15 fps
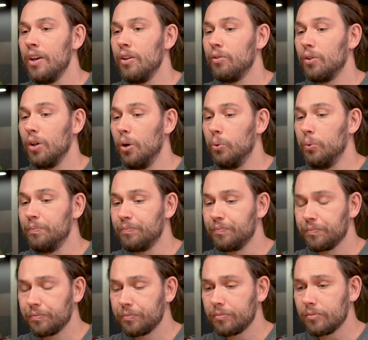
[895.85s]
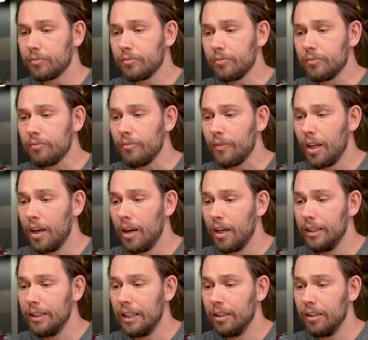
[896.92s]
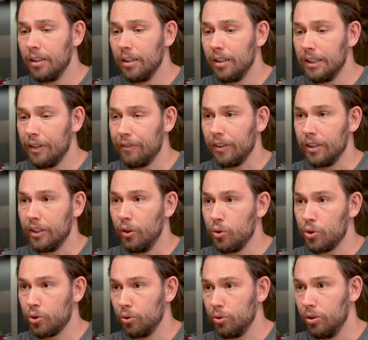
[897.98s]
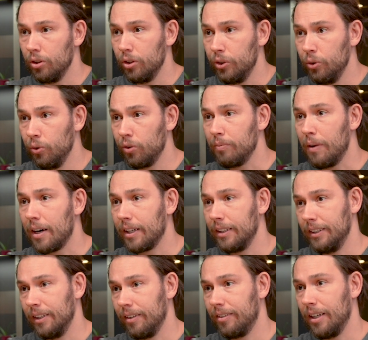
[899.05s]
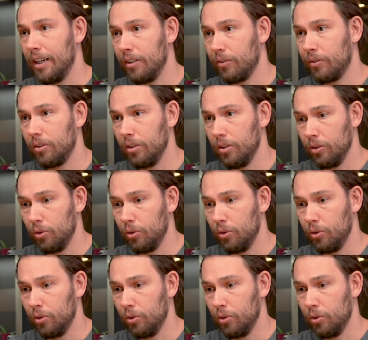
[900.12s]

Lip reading: So definitely you should use marketing and sales